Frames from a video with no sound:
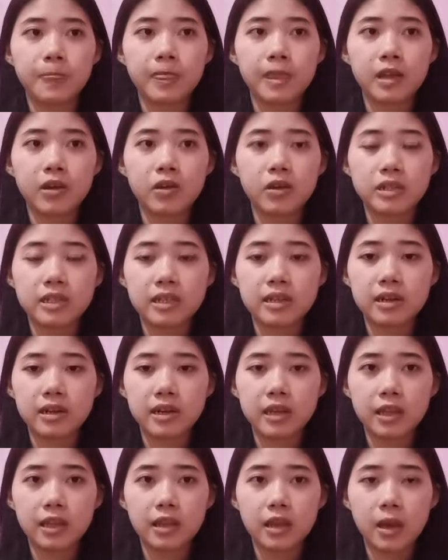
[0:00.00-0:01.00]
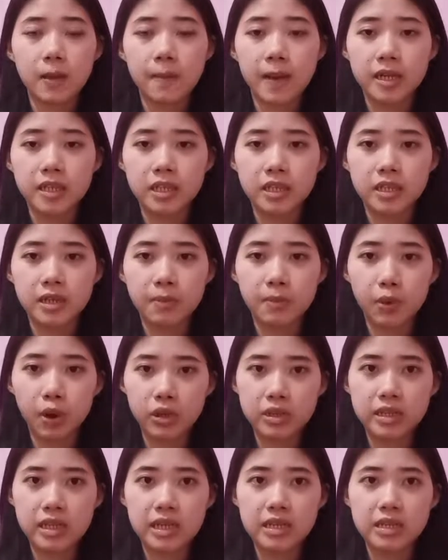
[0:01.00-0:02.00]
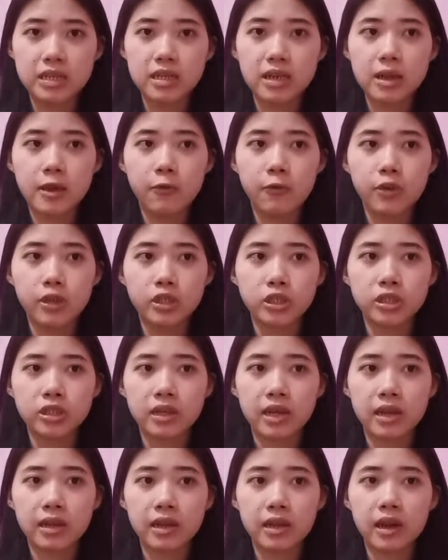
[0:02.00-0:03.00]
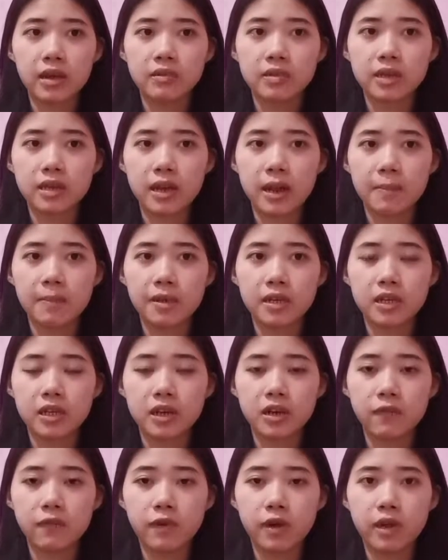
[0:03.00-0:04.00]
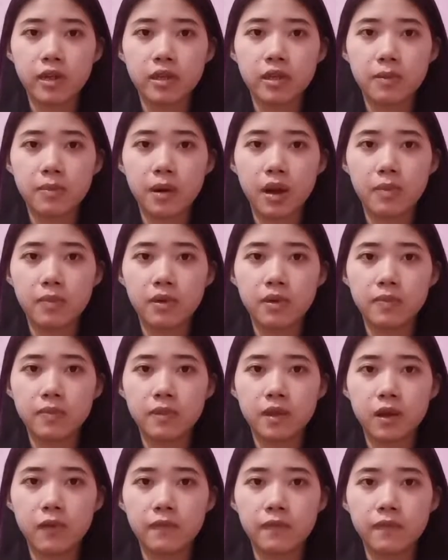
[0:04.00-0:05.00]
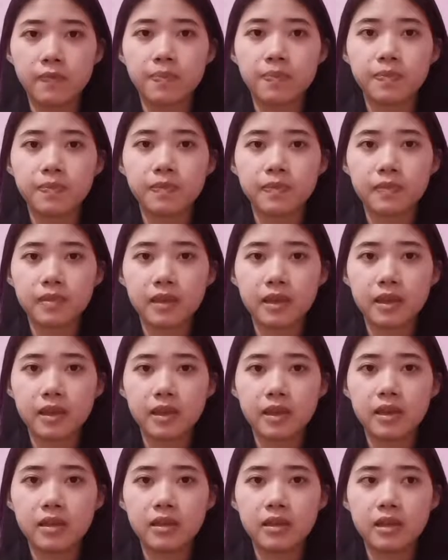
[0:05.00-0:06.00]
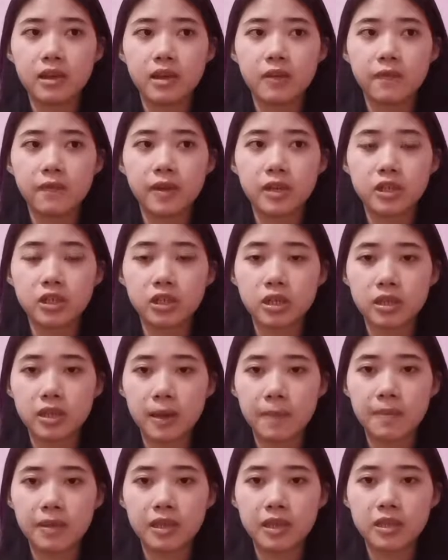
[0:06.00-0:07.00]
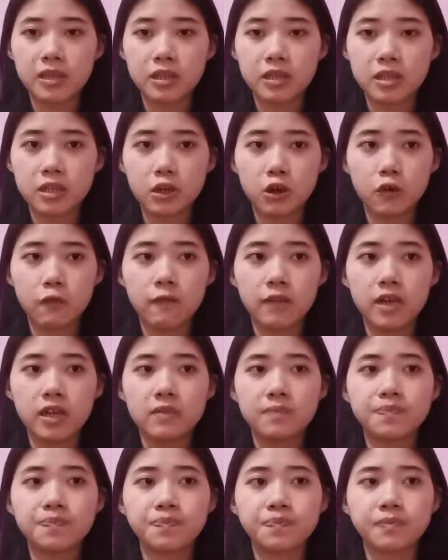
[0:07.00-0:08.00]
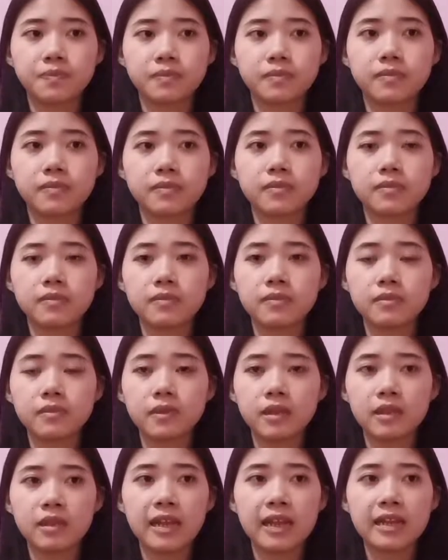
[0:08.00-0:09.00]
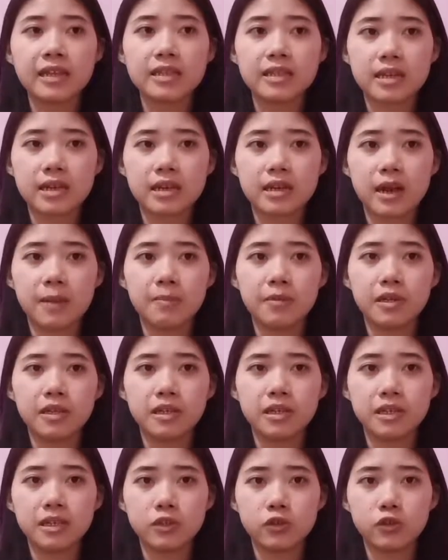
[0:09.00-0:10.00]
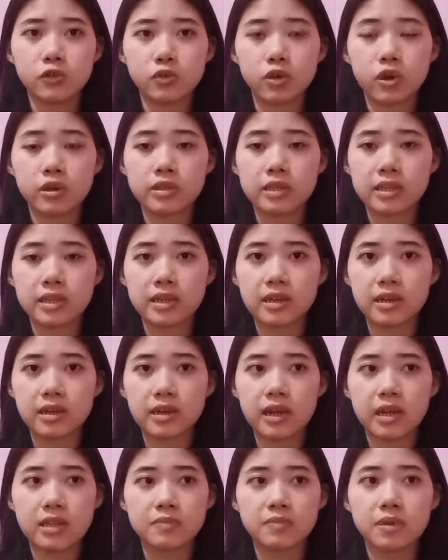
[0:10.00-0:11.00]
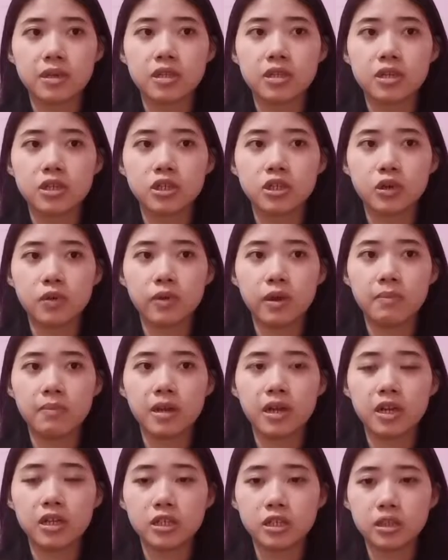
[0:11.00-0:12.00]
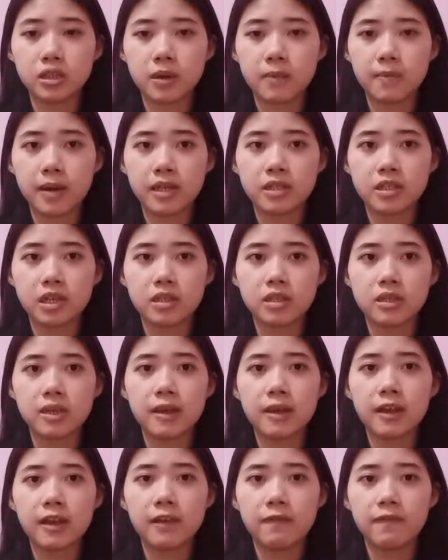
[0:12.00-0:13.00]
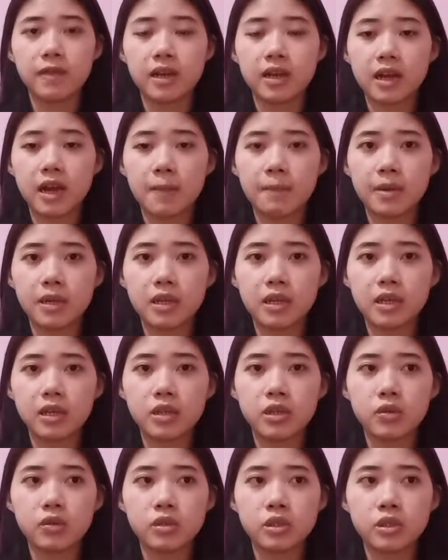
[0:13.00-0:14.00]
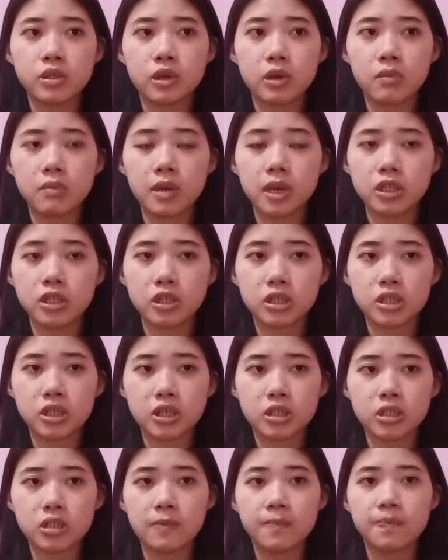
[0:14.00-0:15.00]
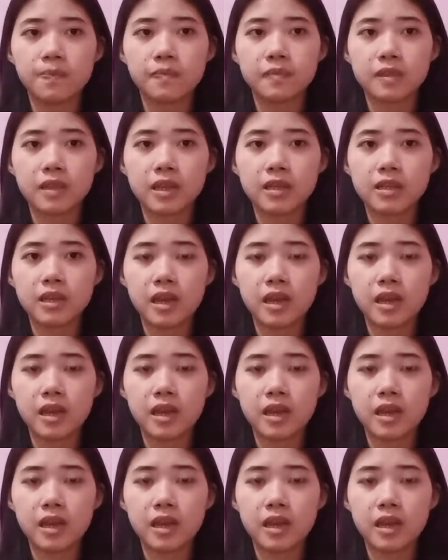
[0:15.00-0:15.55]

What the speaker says: considered in the budgeting process, which can help the company avoid the problem of inefficient capital turnover. Next, the company need to consider the expenditure when managing the budgets. If the company use no major change, then the